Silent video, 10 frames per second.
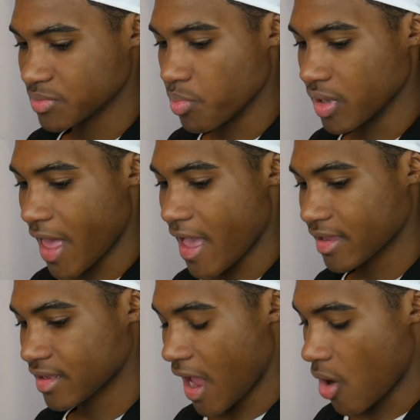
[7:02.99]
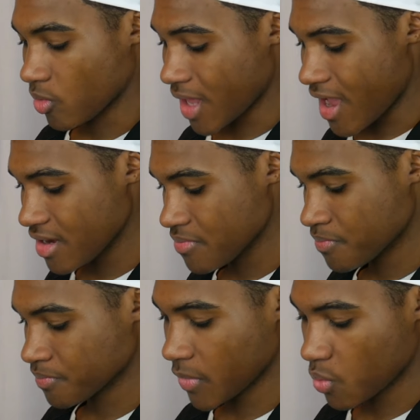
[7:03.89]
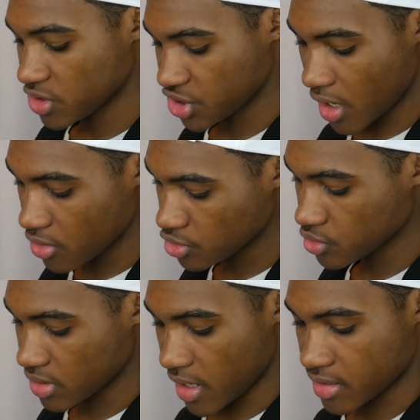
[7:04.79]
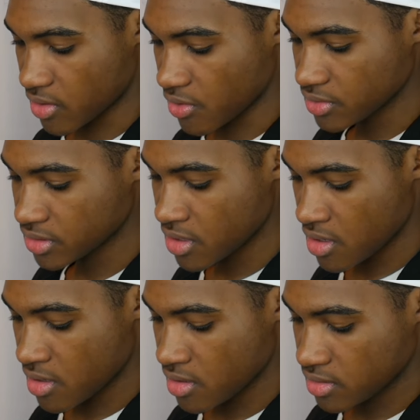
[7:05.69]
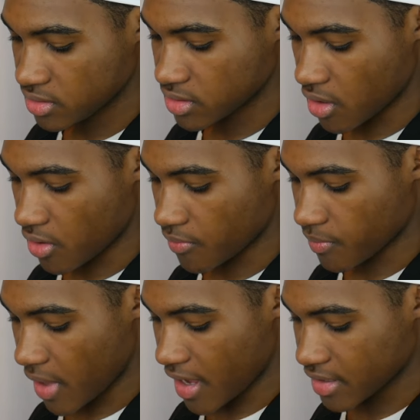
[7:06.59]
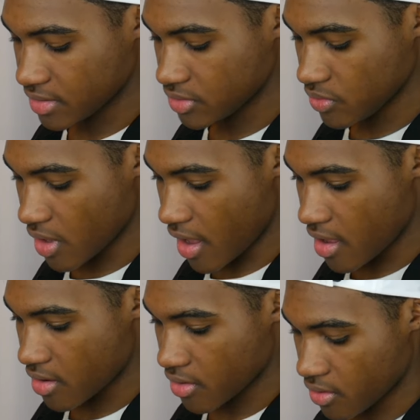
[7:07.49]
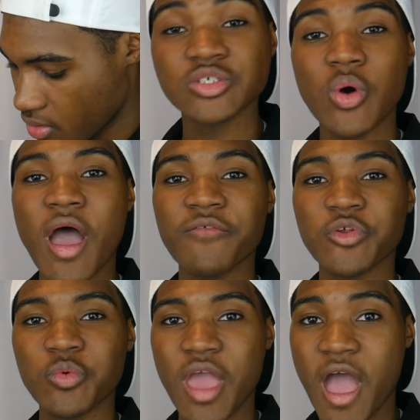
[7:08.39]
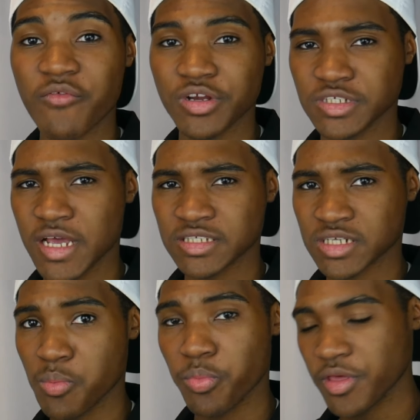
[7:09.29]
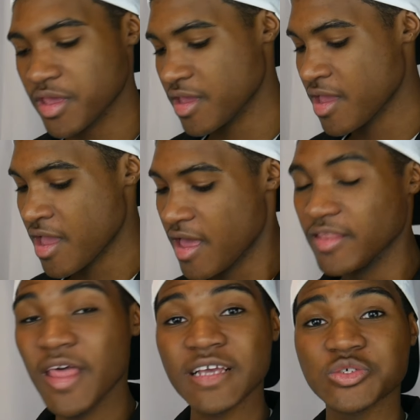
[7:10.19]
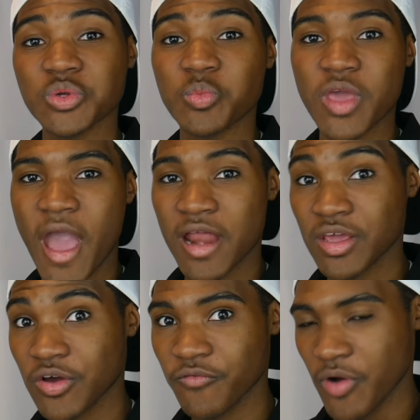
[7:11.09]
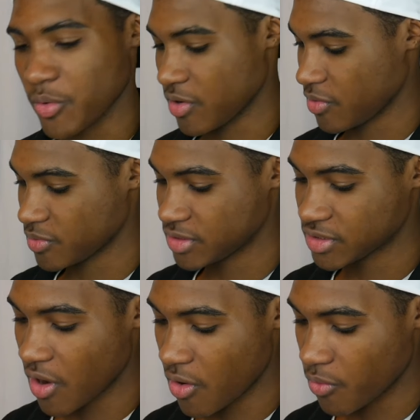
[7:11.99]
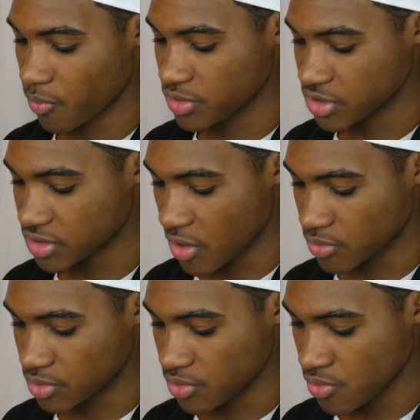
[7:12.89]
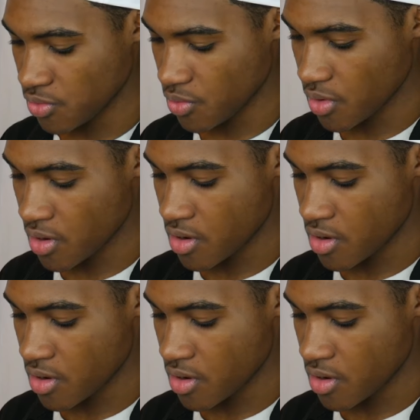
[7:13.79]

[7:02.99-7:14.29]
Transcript: black outline, which I usually like those. So I can do that. So after we have our text complete, next would be adding a photo. So we just go to